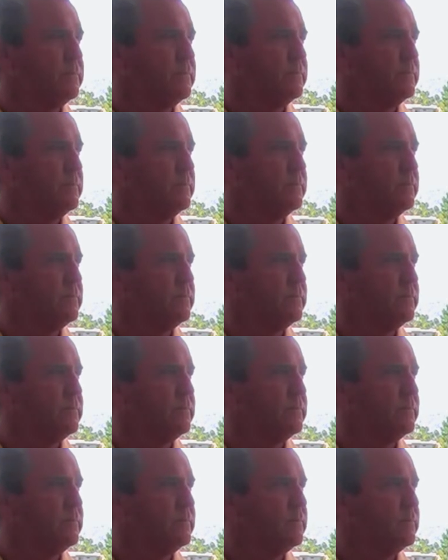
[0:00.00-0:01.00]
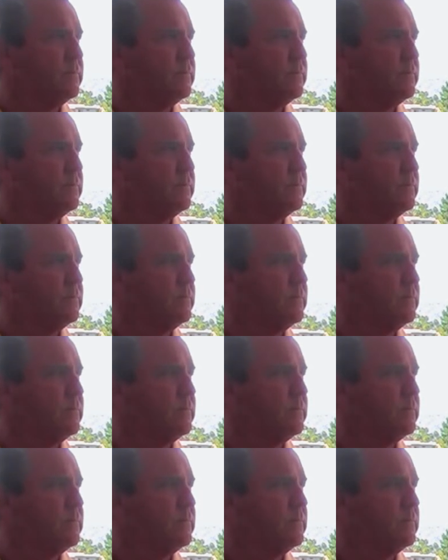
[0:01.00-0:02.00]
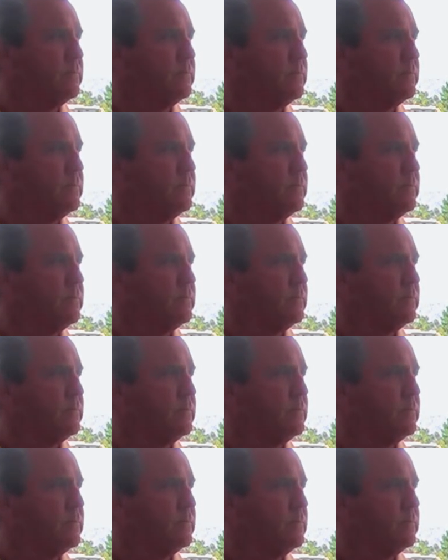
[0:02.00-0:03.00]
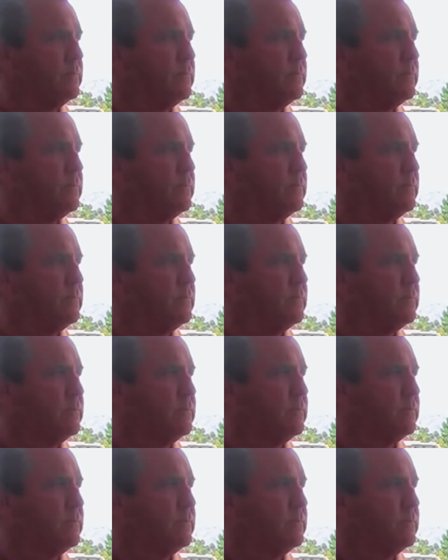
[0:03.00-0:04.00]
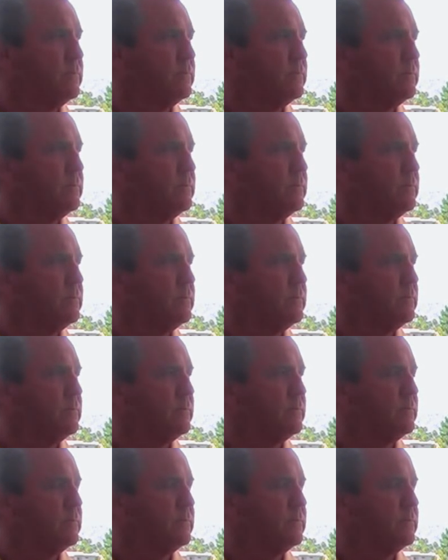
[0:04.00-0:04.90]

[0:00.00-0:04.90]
The person shown says nothing.